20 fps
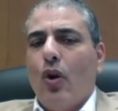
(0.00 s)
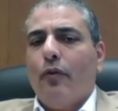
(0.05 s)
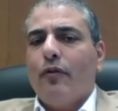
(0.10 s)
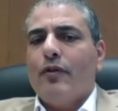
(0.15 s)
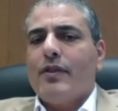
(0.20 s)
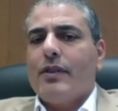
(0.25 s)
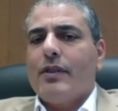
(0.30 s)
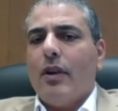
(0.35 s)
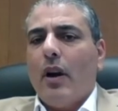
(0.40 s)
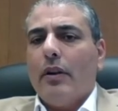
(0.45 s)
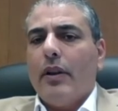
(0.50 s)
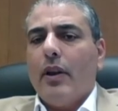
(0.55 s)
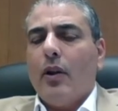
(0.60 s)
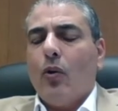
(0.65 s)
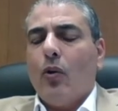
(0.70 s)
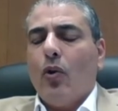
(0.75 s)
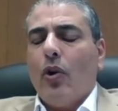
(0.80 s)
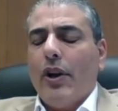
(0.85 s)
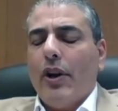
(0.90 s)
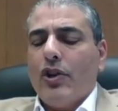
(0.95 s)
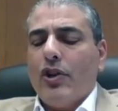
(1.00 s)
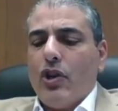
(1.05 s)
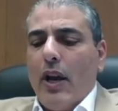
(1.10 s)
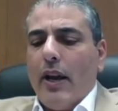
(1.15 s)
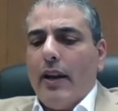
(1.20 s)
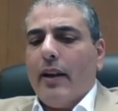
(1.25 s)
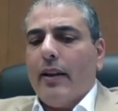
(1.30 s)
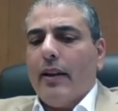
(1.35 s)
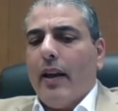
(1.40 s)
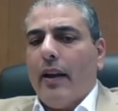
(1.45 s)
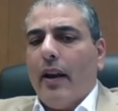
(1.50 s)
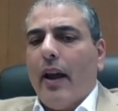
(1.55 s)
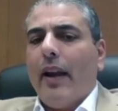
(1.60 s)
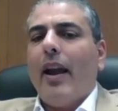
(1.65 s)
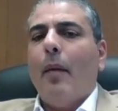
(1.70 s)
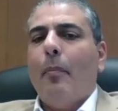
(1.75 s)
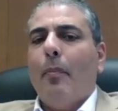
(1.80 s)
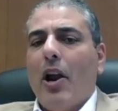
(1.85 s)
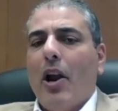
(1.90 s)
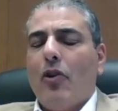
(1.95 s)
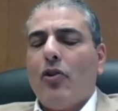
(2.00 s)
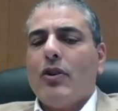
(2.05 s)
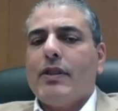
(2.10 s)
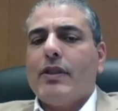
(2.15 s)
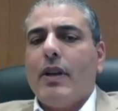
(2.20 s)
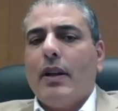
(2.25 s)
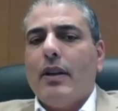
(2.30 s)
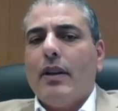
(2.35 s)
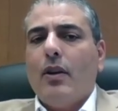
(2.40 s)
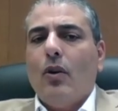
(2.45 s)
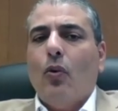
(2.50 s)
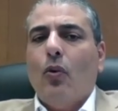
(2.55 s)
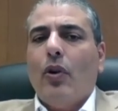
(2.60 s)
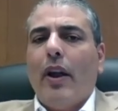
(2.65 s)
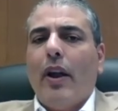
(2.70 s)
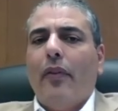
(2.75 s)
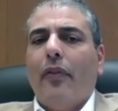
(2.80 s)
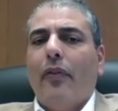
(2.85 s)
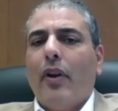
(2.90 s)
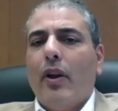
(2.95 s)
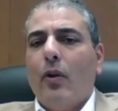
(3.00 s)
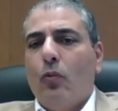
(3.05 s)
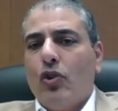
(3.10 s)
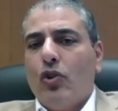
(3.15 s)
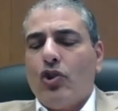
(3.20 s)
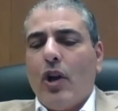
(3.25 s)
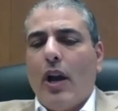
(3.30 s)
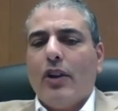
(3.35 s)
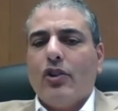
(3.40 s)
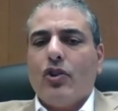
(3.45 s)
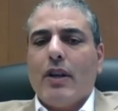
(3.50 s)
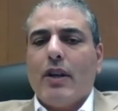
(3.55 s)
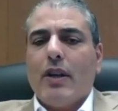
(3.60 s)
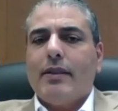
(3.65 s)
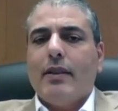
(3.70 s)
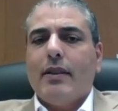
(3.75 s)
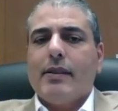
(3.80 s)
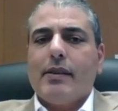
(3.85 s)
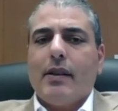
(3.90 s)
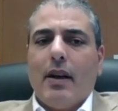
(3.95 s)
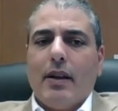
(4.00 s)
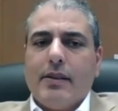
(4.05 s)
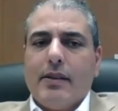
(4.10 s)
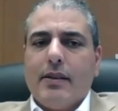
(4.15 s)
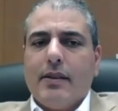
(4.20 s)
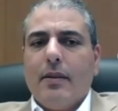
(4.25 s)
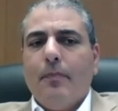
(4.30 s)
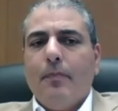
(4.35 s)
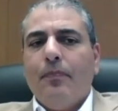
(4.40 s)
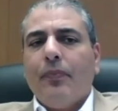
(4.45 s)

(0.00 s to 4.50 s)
of starting or initiating the non-ambulatory study 093, which I just discussed.